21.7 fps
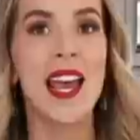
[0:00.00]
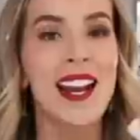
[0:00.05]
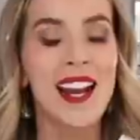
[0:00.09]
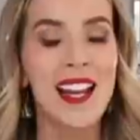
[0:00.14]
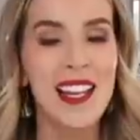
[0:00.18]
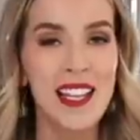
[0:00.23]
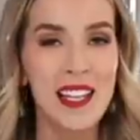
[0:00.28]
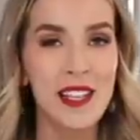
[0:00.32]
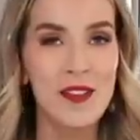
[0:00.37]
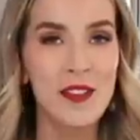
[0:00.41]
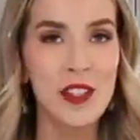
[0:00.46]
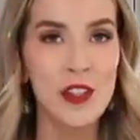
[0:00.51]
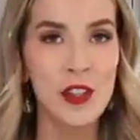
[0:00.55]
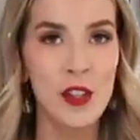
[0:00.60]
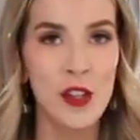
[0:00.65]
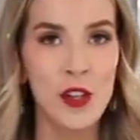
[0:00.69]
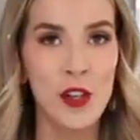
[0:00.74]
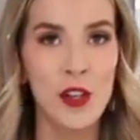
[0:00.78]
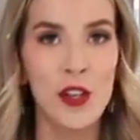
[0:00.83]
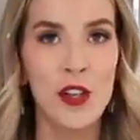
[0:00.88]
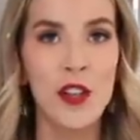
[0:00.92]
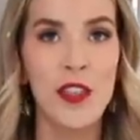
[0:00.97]
And I even
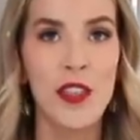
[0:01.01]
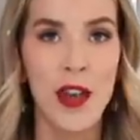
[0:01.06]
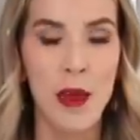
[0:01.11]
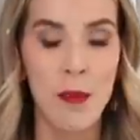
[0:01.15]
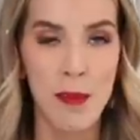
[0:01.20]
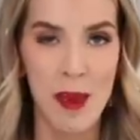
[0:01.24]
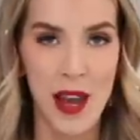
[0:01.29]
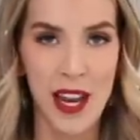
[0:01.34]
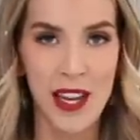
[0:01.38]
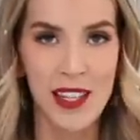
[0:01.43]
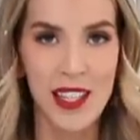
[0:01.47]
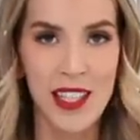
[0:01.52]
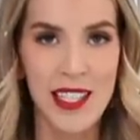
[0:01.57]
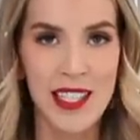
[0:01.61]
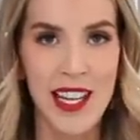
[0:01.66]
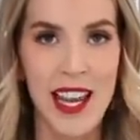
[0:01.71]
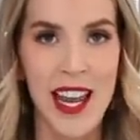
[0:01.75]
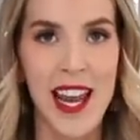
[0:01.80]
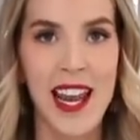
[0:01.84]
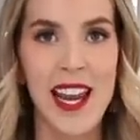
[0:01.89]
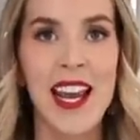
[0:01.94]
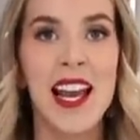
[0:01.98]
learned that back in the
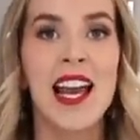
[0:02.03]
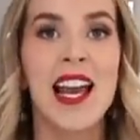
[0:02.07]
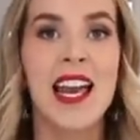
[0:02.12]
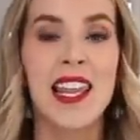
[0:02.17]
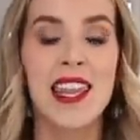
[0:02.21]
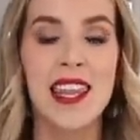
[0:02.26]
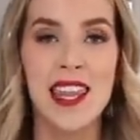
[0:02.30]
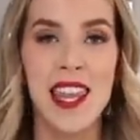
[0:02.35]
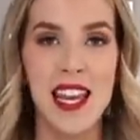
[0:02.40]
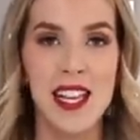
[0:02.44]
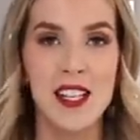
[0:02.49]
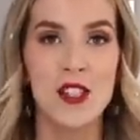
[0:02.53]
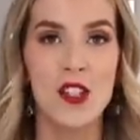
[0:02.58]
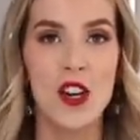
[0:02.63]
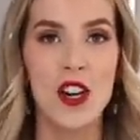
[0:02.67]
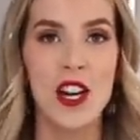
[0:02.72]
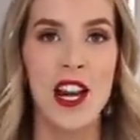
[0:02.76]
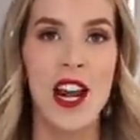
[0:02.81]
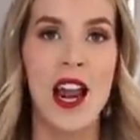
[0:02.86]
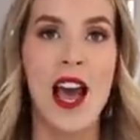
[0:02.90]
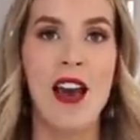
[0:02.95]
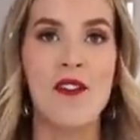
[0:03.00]
day, they
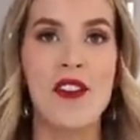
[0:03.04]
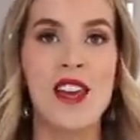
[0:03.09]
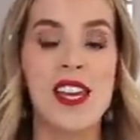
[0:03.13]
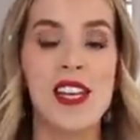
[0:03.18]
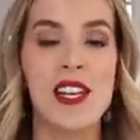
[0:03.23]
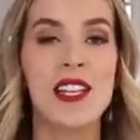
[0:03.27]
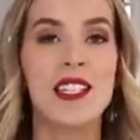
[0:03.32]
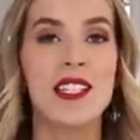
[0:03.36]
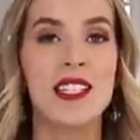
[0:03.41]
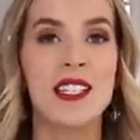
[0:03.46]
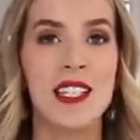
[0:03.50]
started having